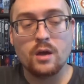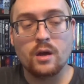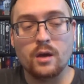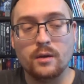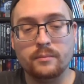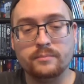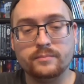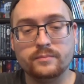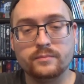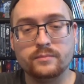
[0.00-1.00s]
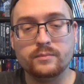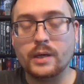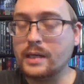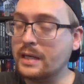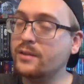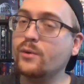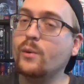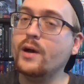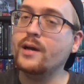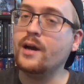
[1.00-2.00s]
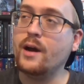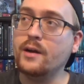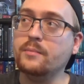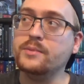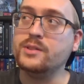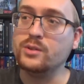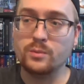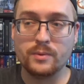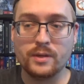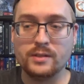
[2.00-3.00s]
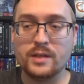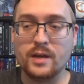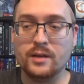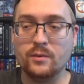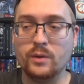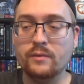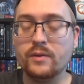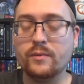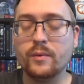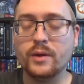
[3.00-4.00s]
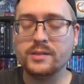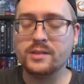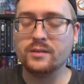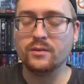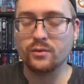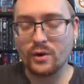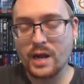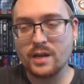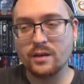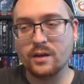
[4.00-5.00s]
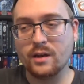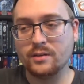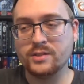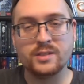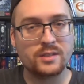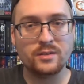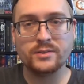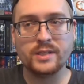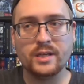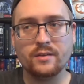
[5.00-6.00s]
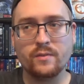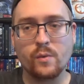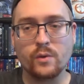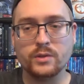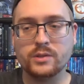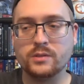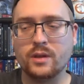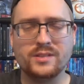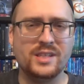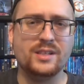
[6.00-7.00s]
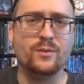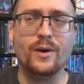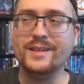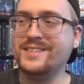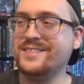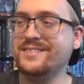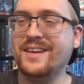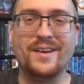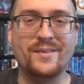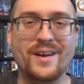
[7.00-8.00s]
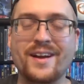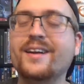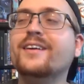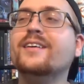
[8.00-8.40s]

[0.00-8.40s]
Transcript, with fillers: Um, but either way, I am super excited. Even if it isn't great, I'll still see it, of course. I'll see it twice. I don't care.